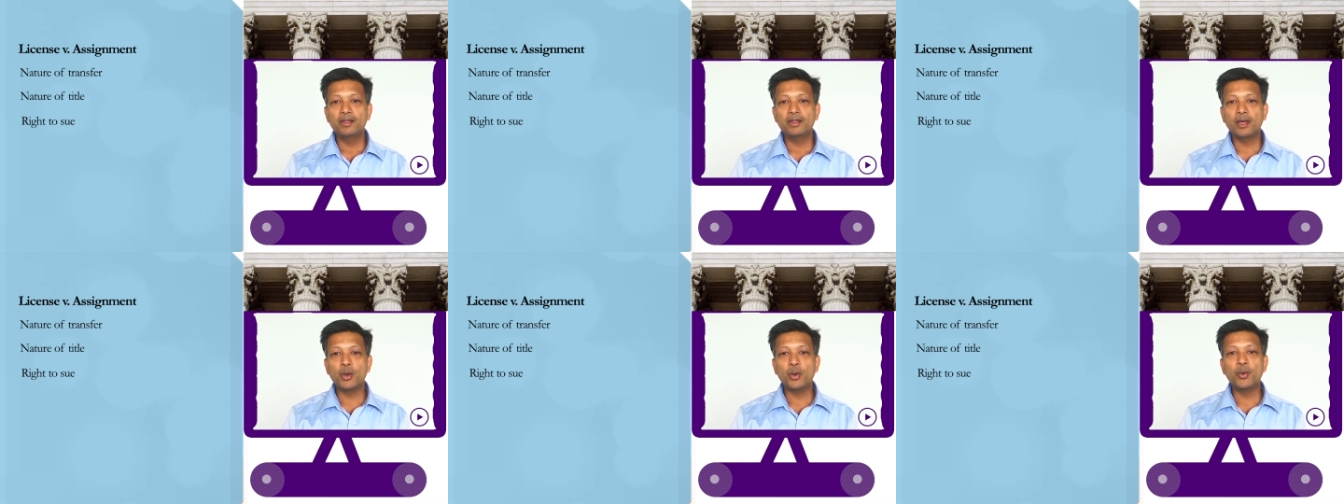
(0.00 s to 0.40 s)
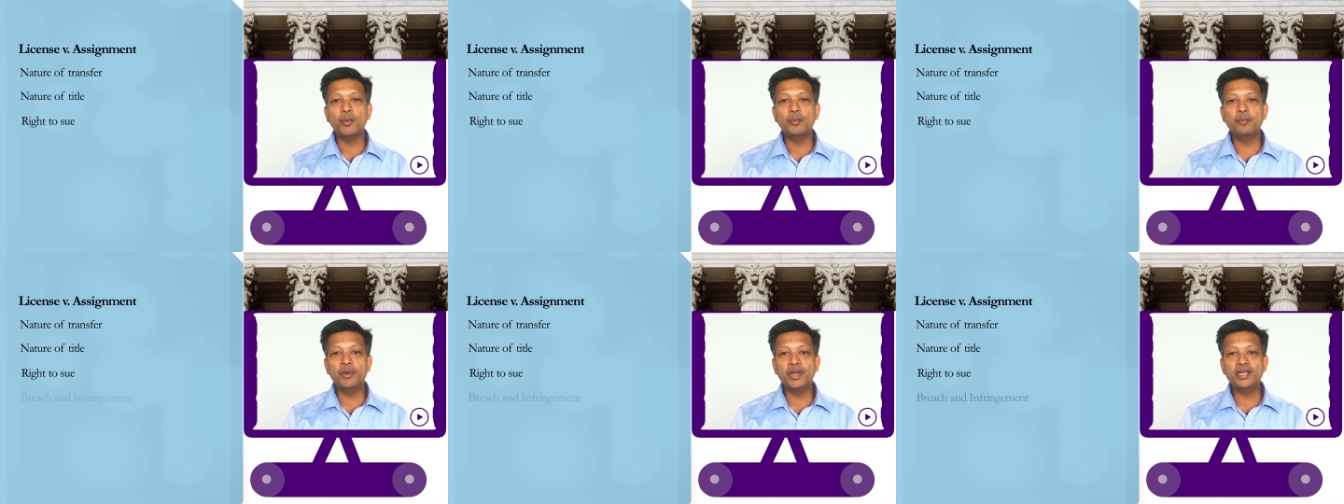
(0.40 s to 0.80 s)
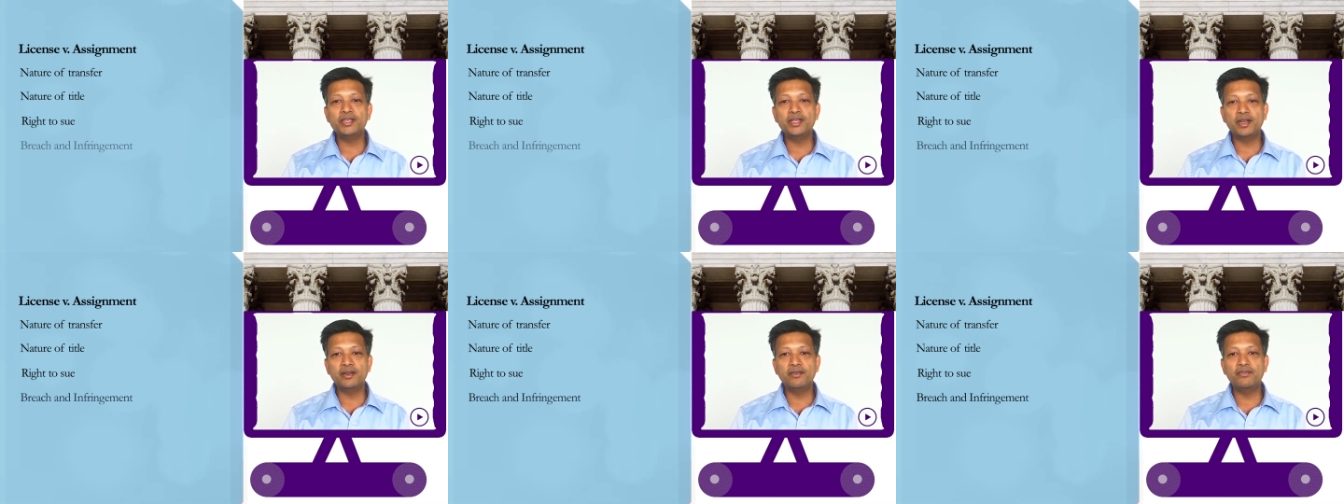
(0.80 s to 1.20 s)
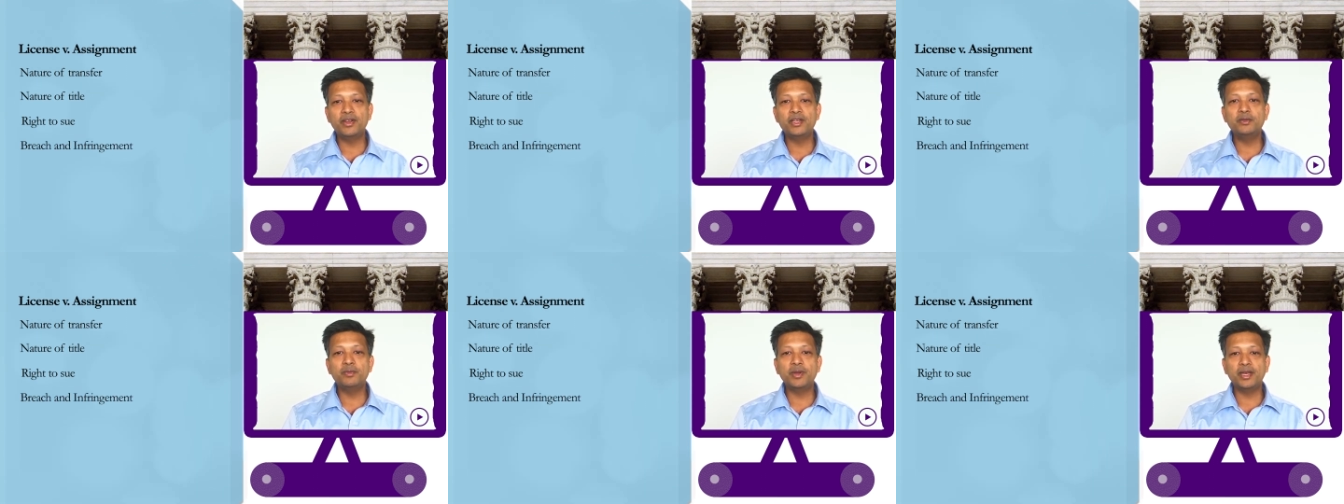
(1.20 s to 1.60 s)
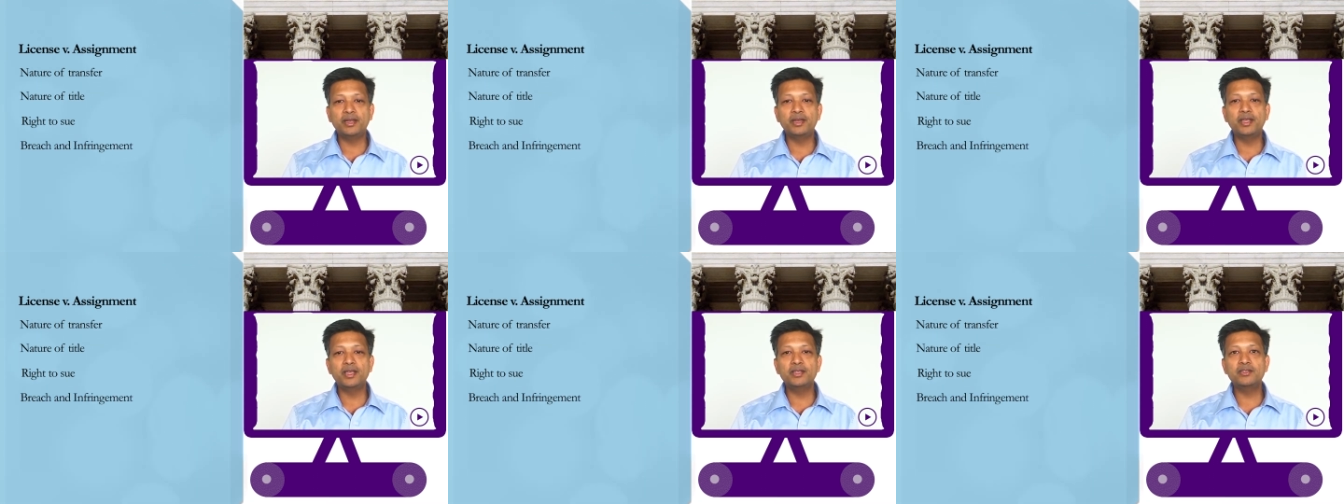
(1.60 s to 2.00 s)
Now, breach and infringement,
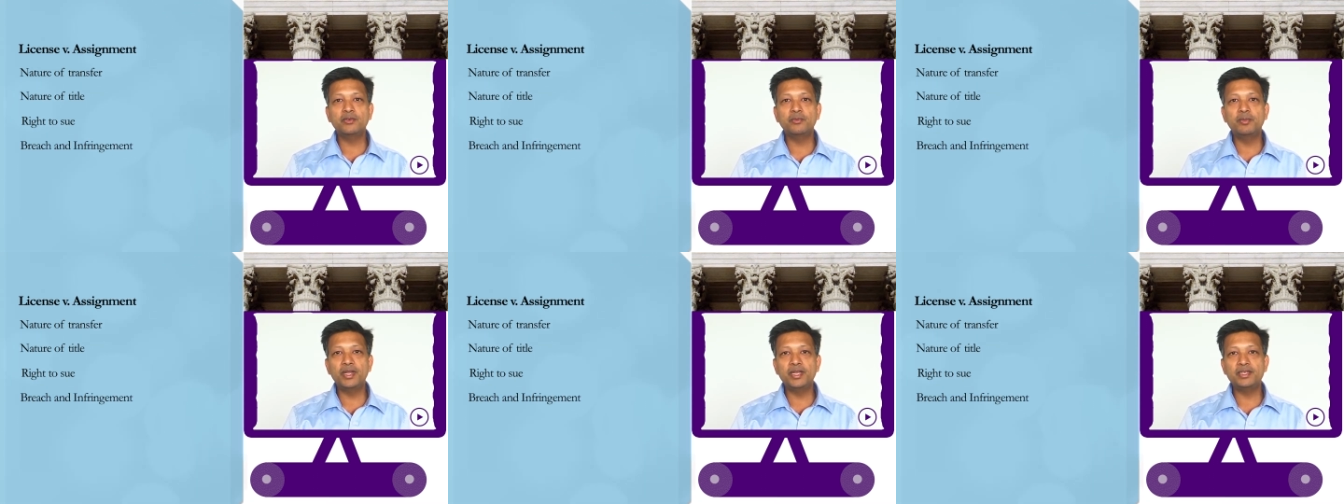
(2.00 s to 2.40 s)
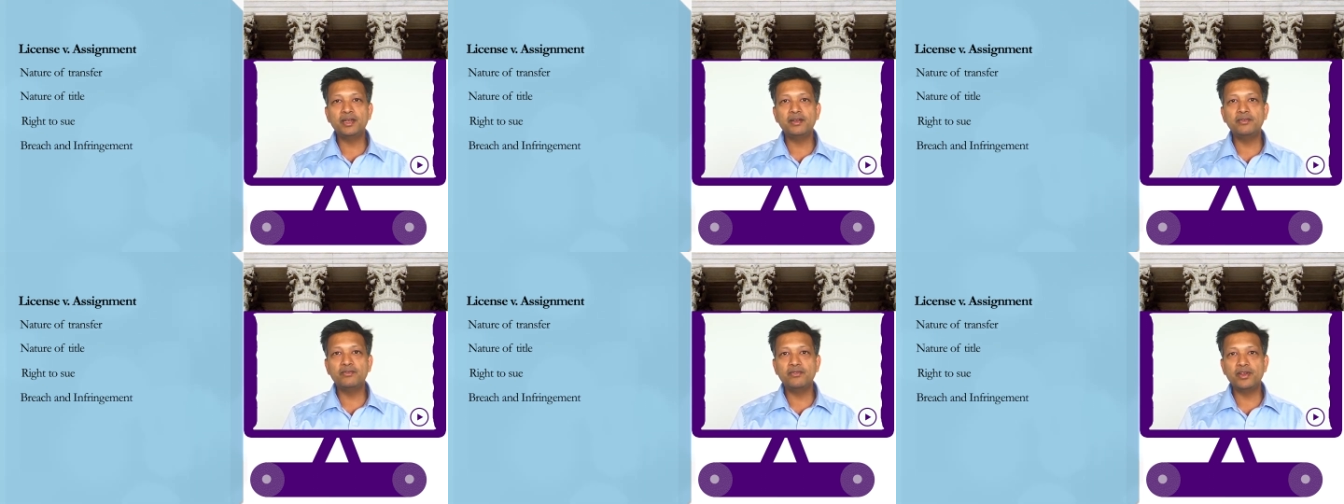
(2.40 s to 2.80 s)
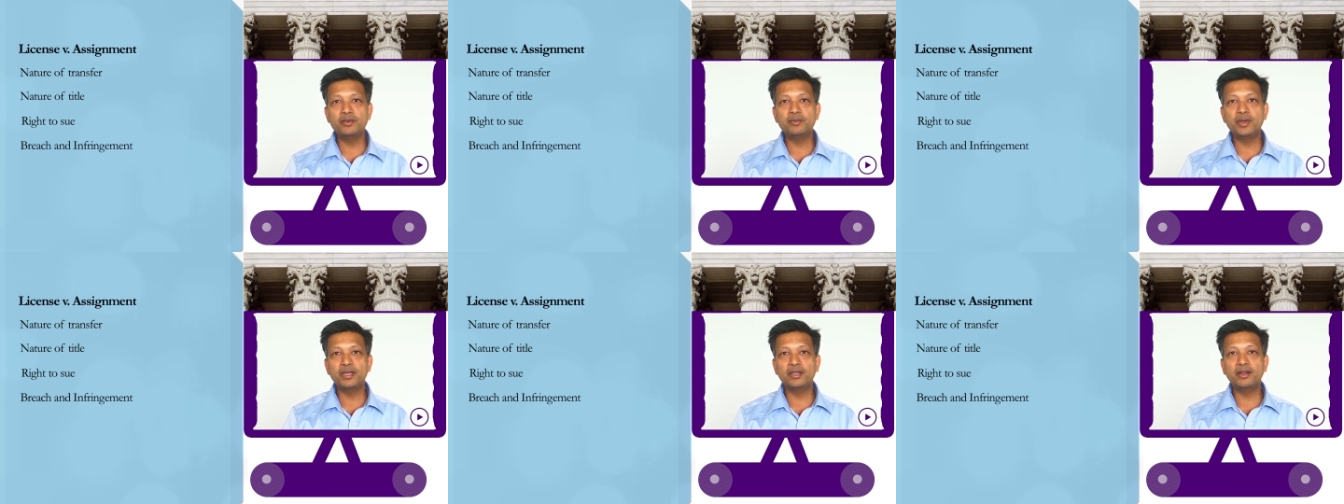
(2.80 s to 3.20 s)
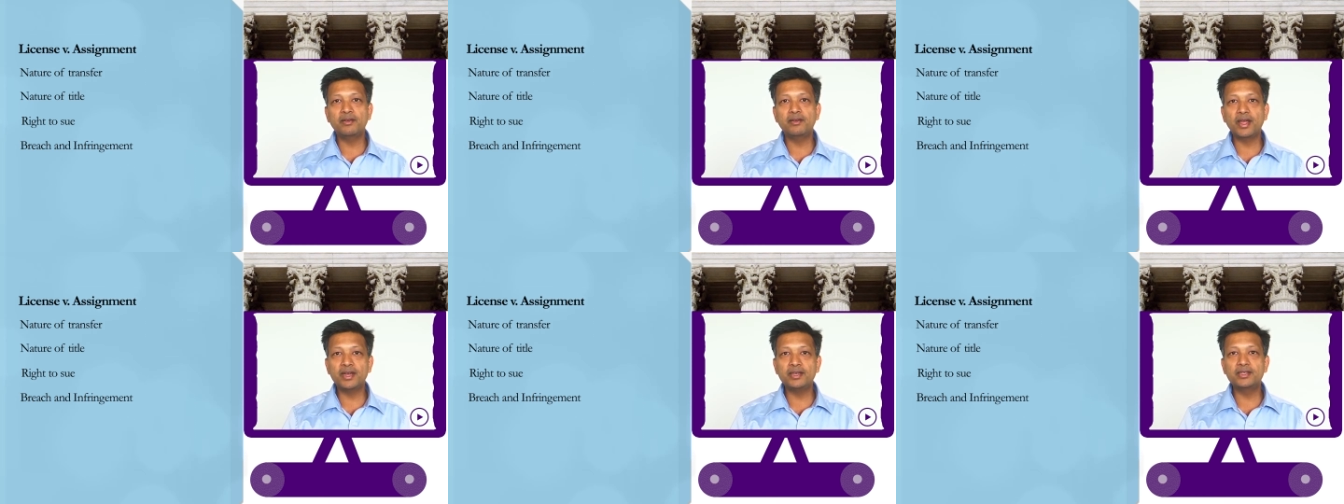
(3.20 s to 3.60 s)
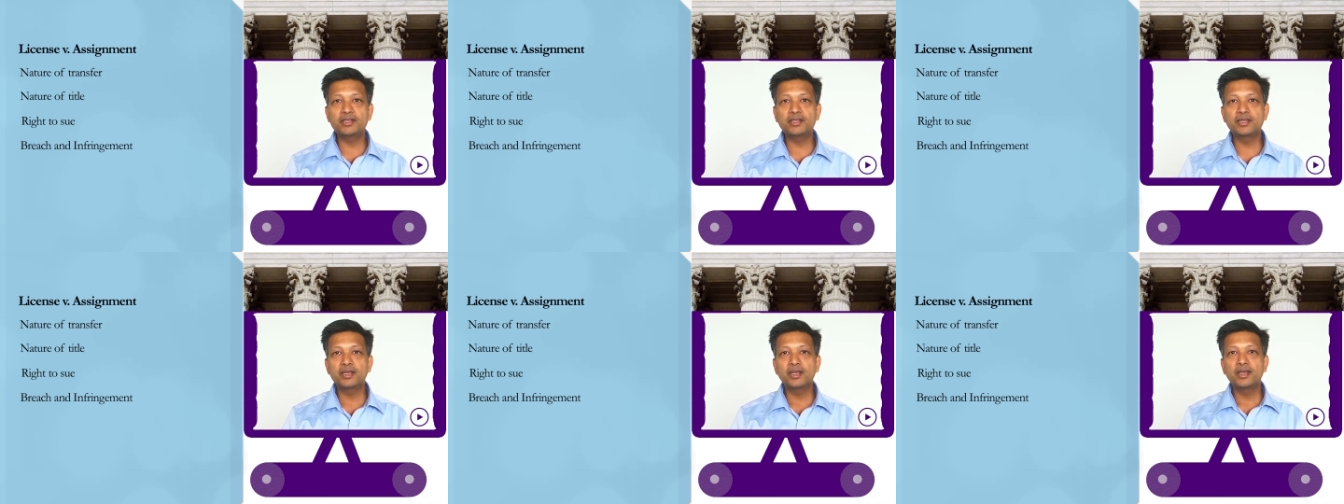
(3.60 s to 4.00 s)
in case of breach and infringement, the
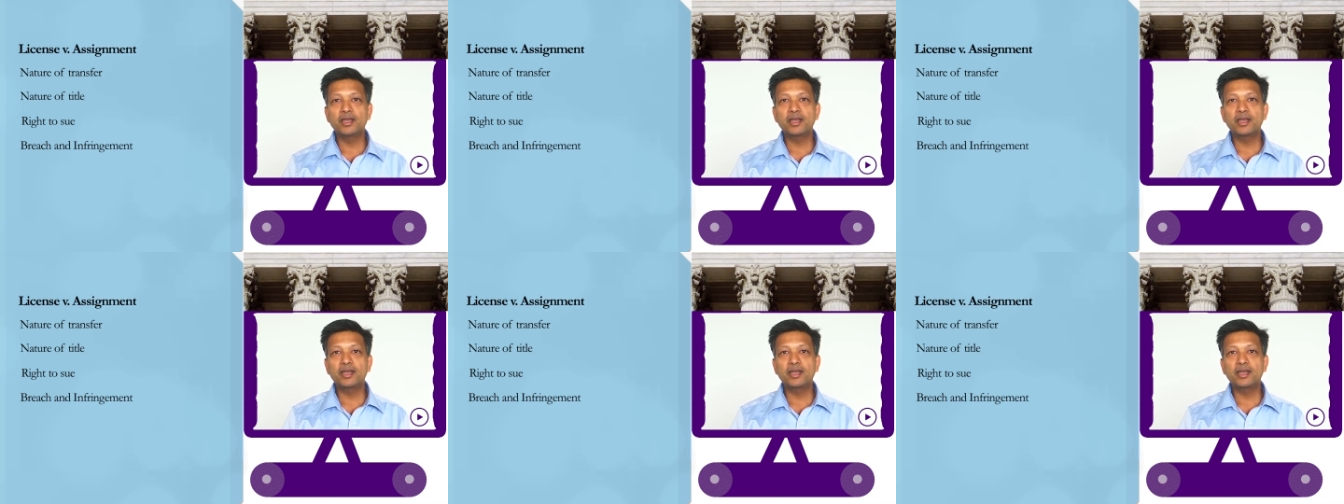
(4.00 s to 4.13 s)
rights